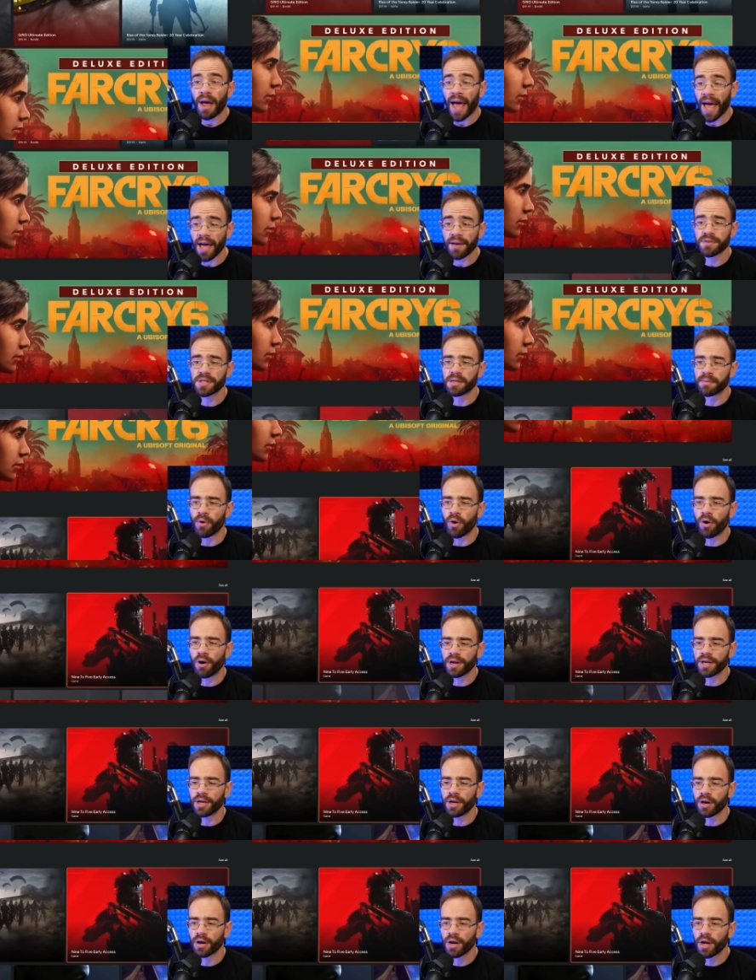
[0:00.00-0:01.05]
have some on
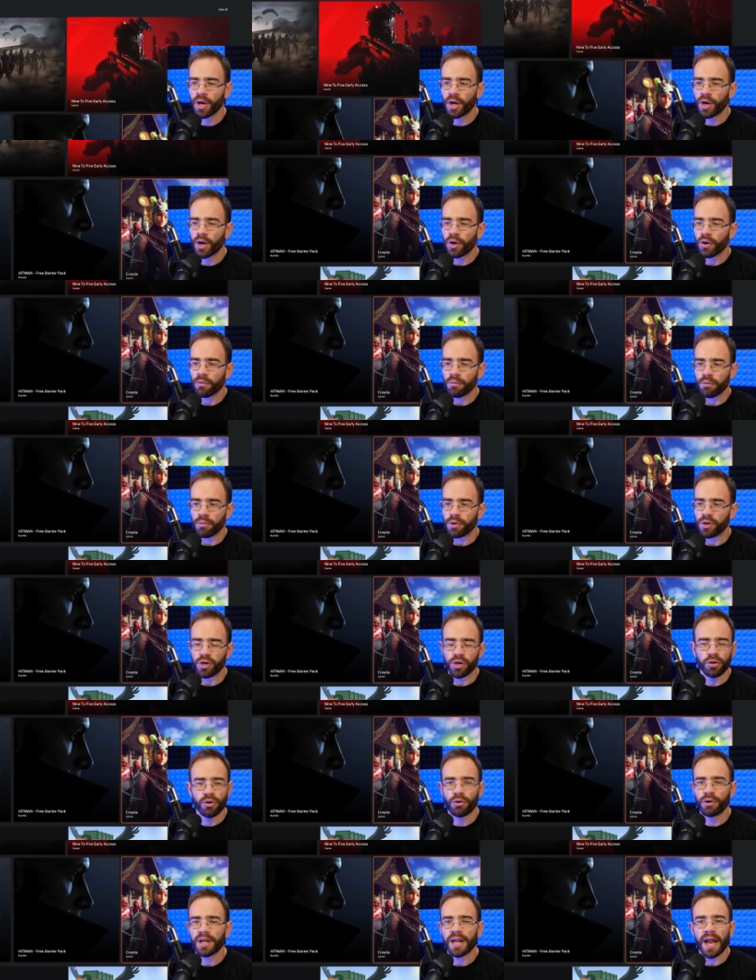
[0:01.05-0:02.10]
here,
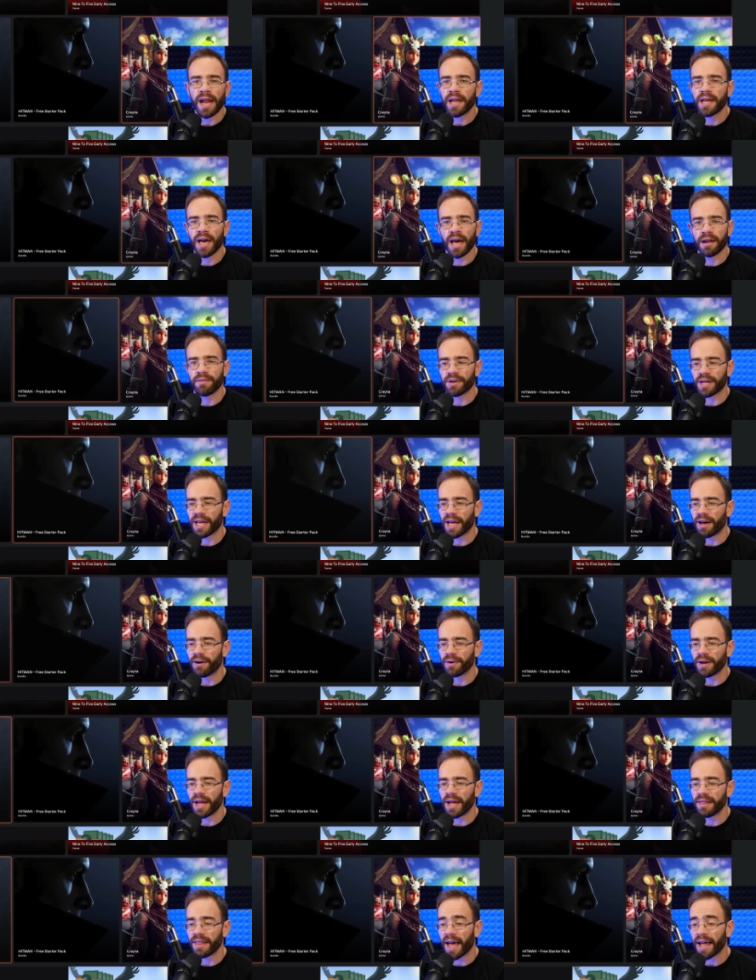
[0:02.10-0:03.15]
you don't need any kind of account,
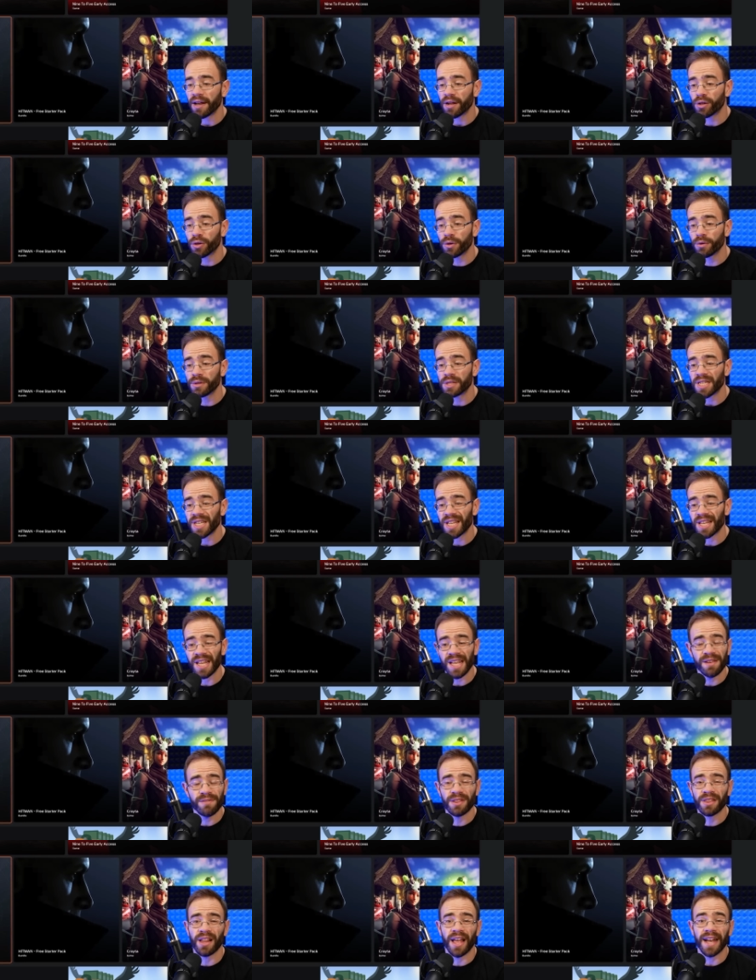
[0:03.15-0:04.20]
and that includes
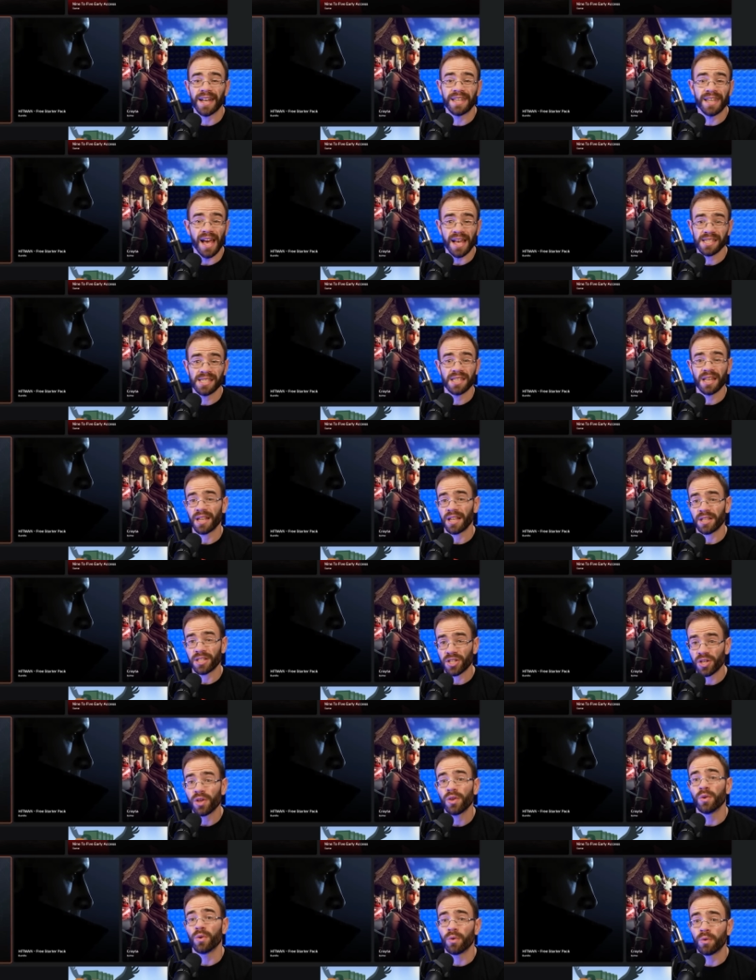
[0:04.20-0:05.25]
even like Destiny
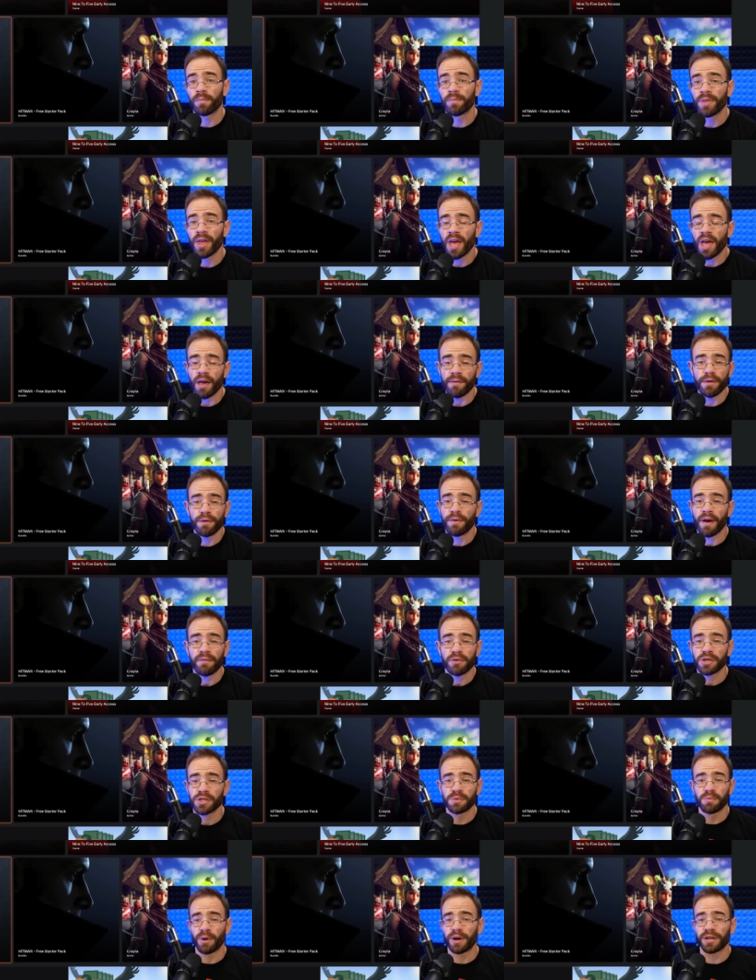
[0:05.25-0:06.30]
two. If you've ever
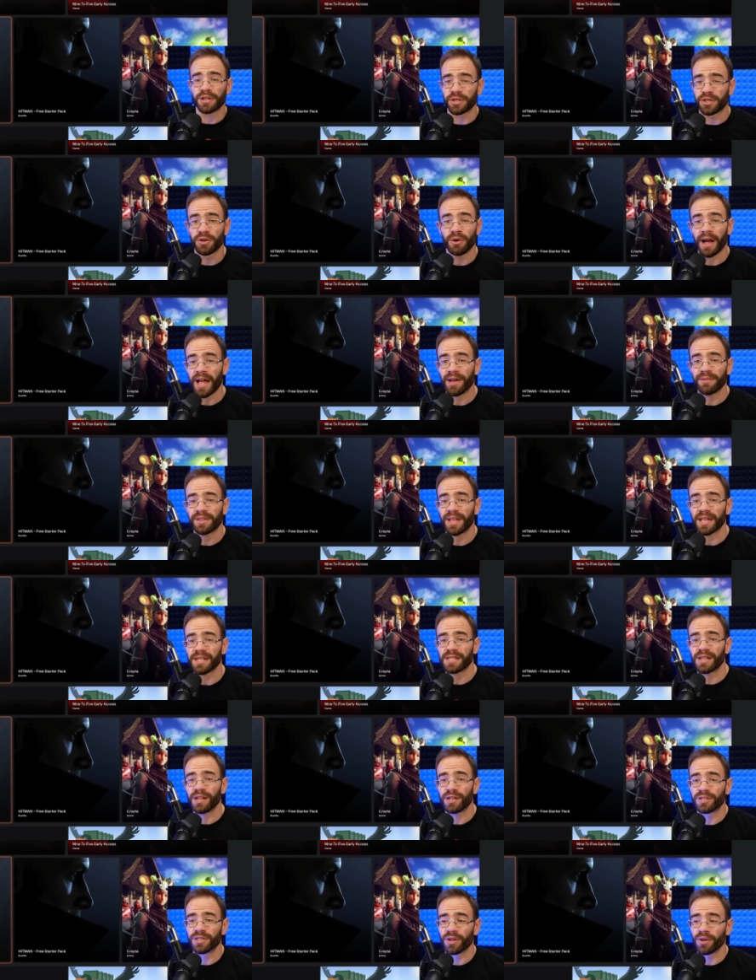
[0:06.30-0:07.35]
just wanted to try out
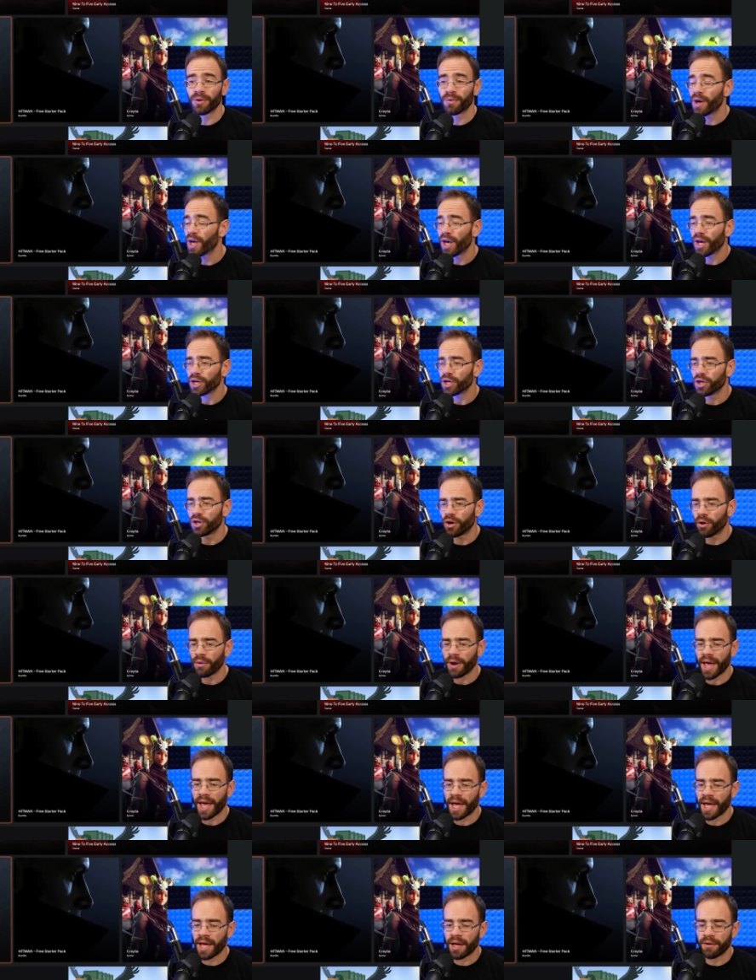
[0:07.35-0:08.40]
Destiny two, you don't
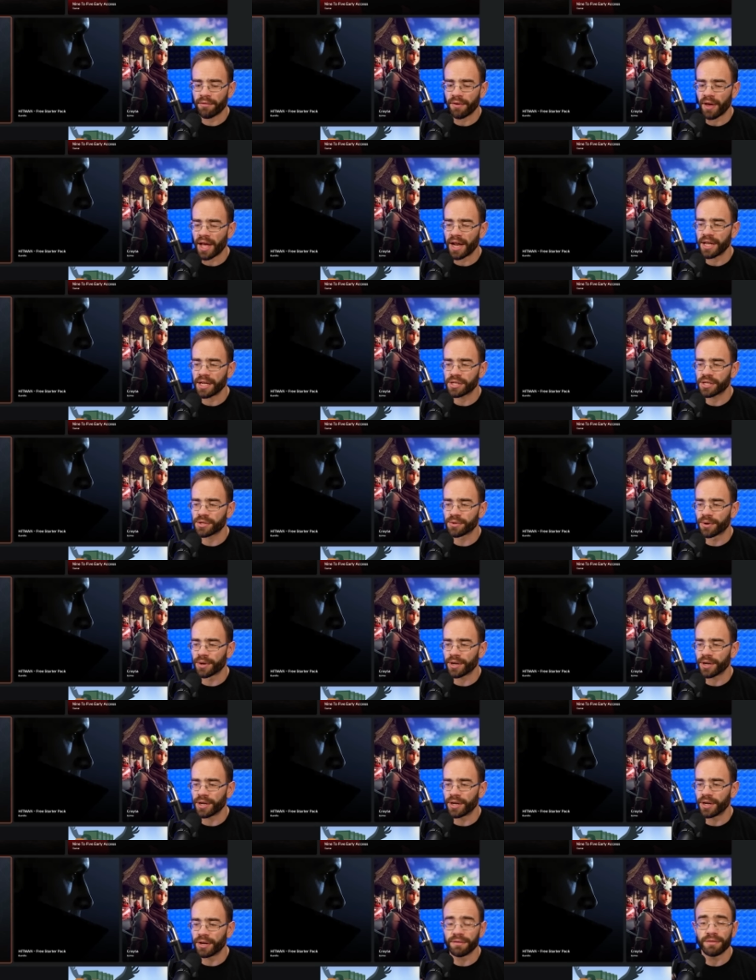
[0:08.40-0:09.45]
have any sort
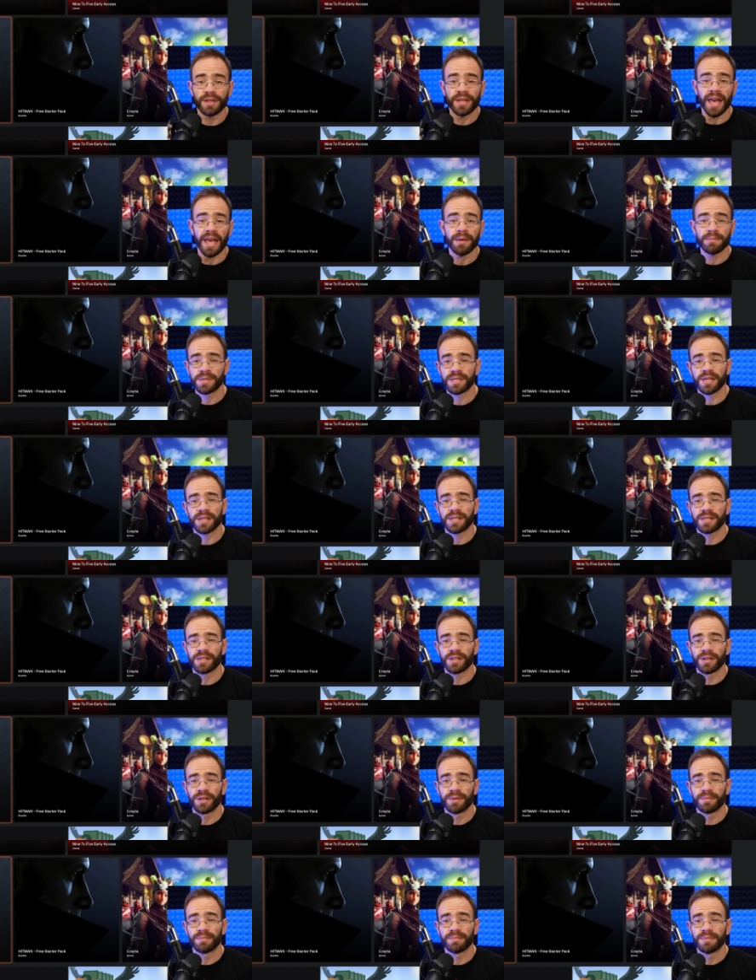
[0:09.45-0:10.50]
of game
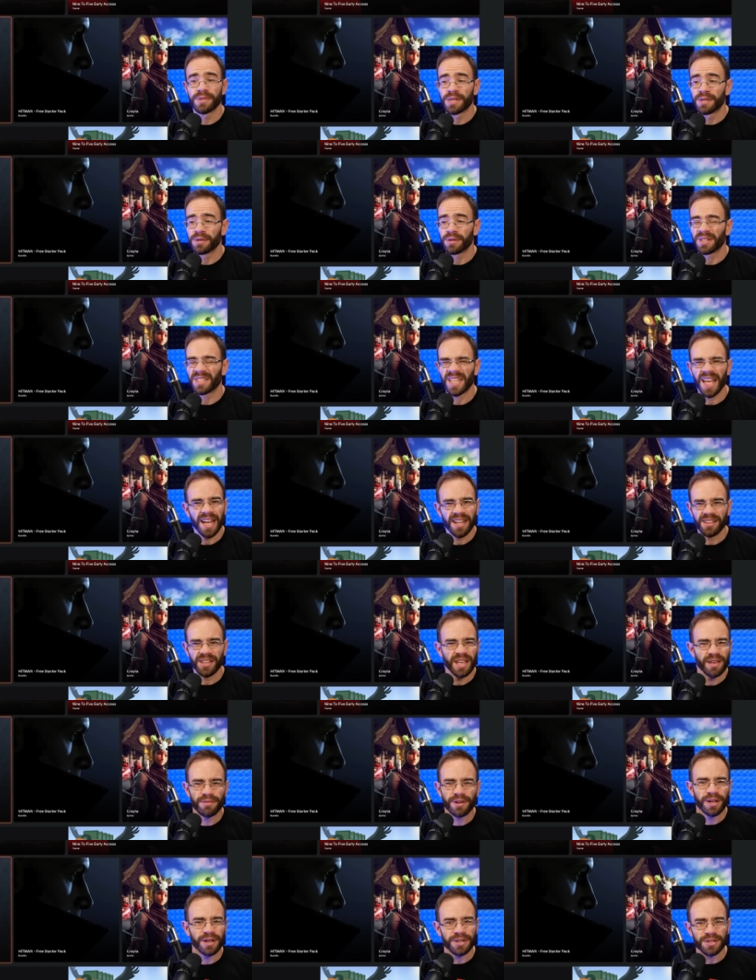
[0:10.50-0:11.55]
system, technically
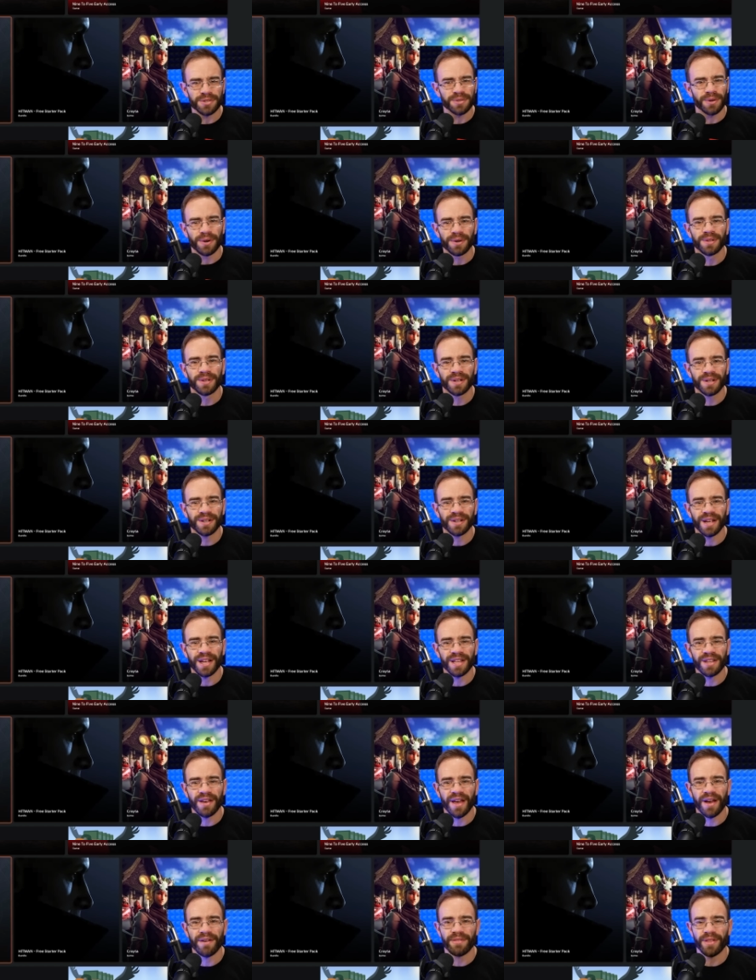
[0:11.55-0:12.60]
even a controller, and
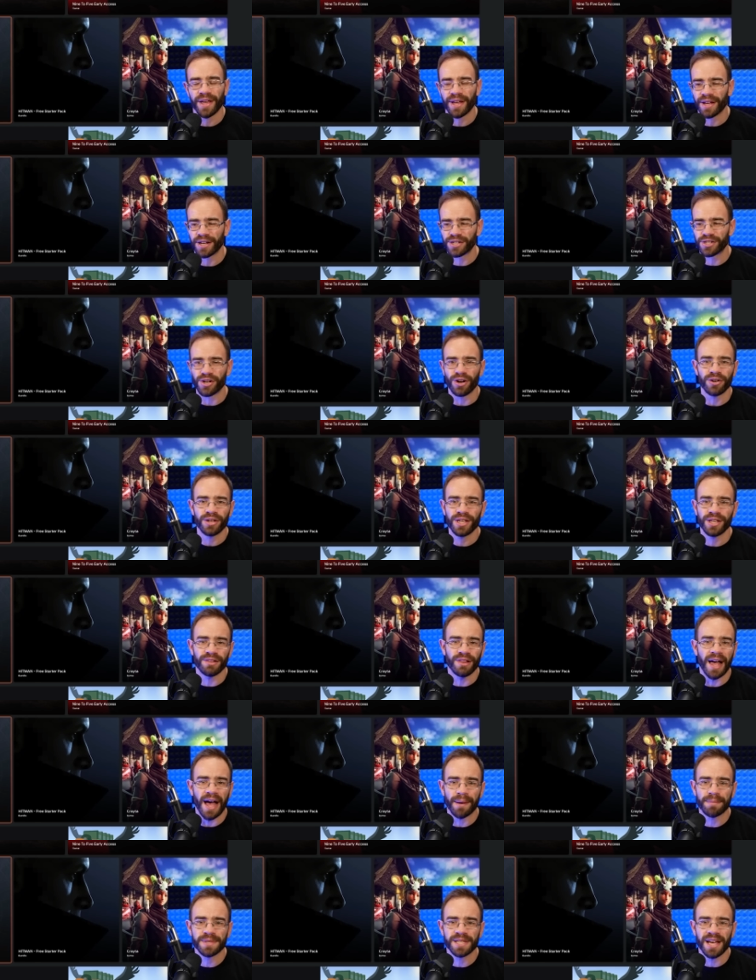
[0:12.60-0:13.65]
you have like a junky
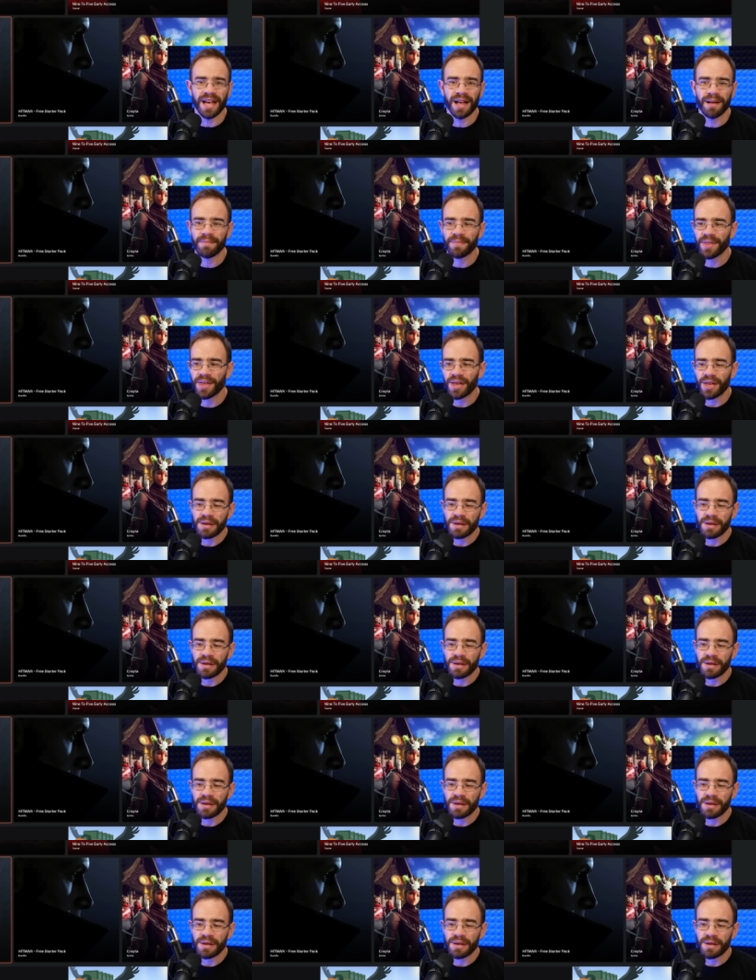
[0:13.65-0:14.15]
laptop,